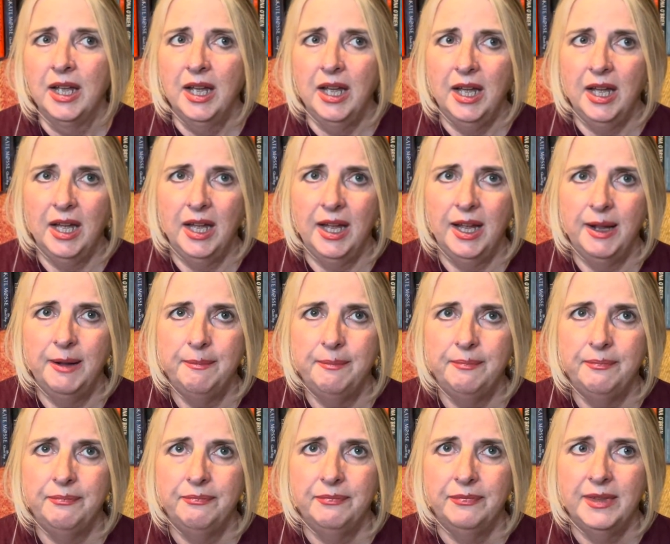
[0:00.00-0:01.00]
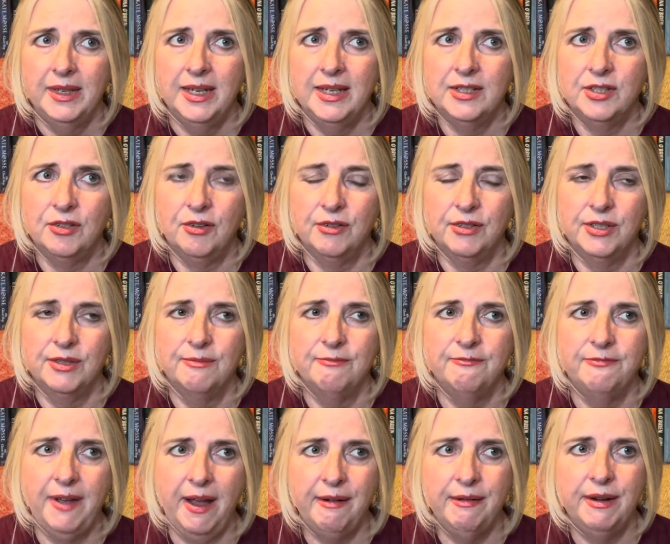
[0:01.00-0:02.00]
It's got some
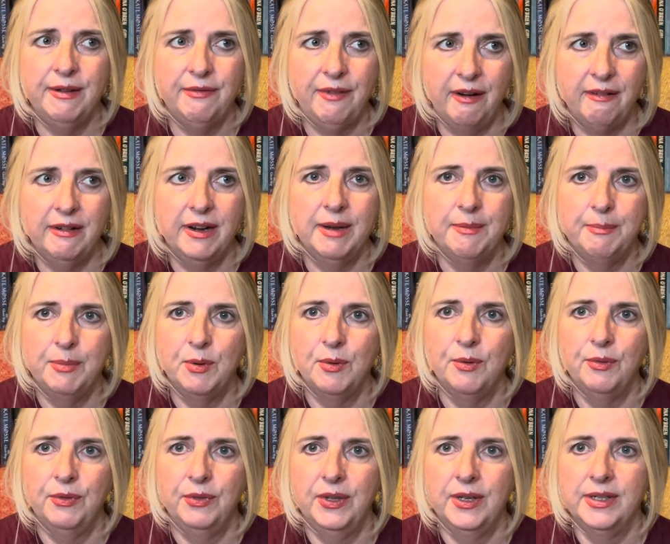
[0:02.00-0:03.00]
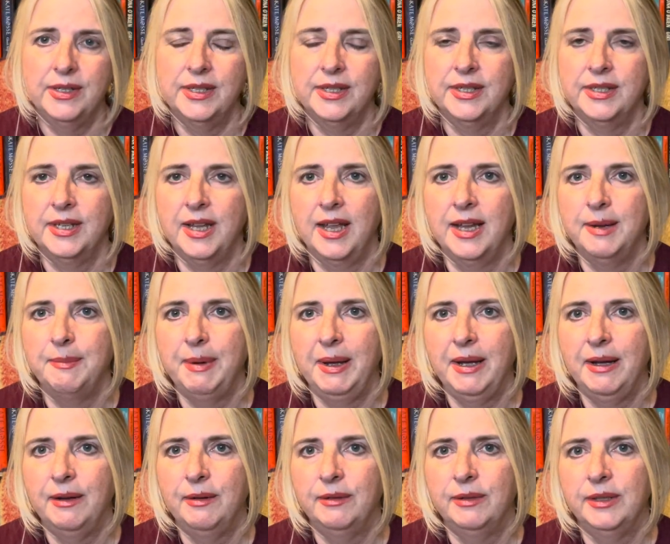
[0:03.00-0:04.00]
very, very important things to say
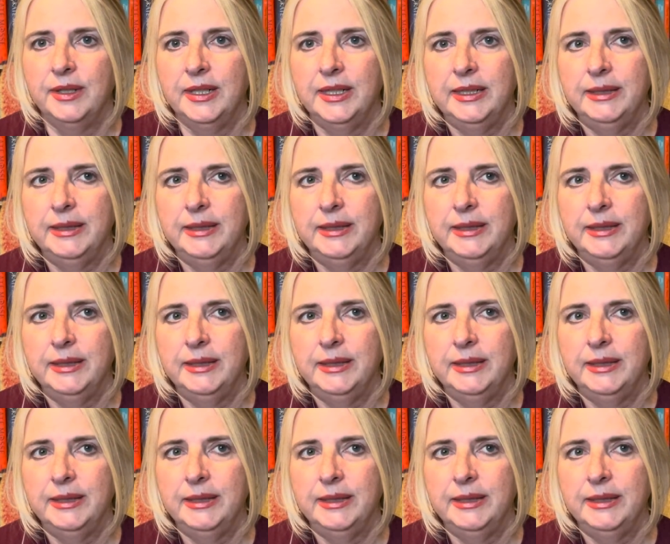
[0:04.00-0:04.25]
about